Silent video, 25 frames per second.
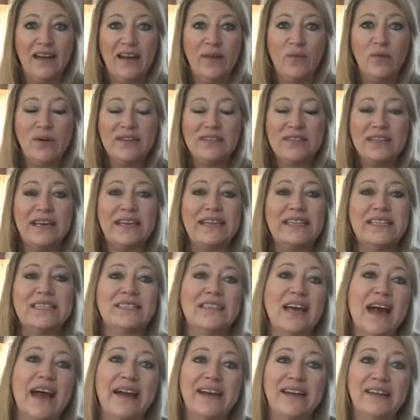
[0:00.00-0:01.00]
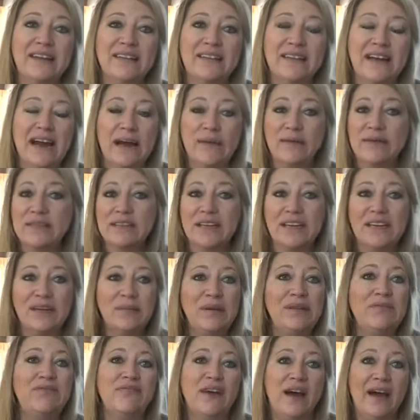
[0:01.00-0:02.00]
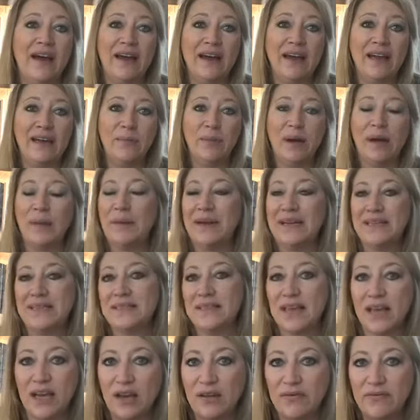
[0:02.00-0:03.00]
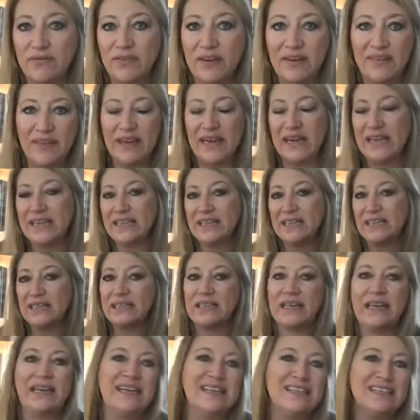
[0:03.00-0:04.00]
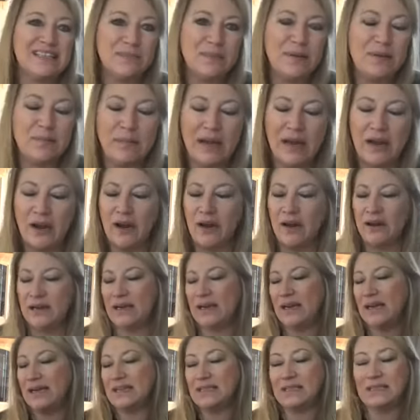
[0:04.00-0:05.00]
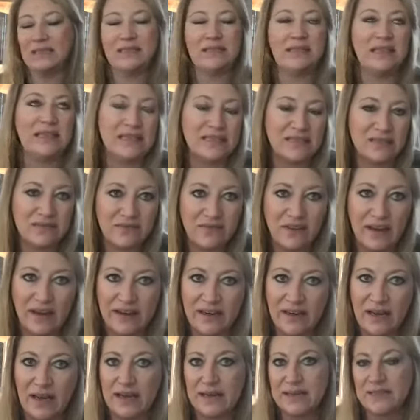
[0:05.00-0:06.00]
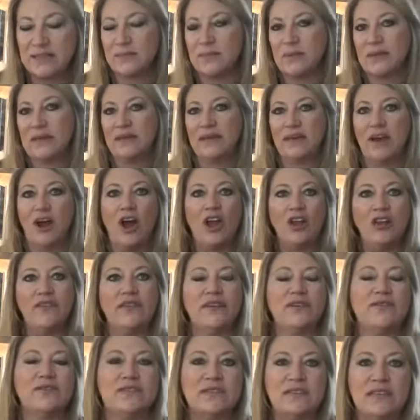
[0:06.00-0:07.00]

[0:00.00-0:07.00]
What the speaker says: once I decided that I was going to be fine by myself and that I didn't need to be married and I didn't need to find a husband and all of those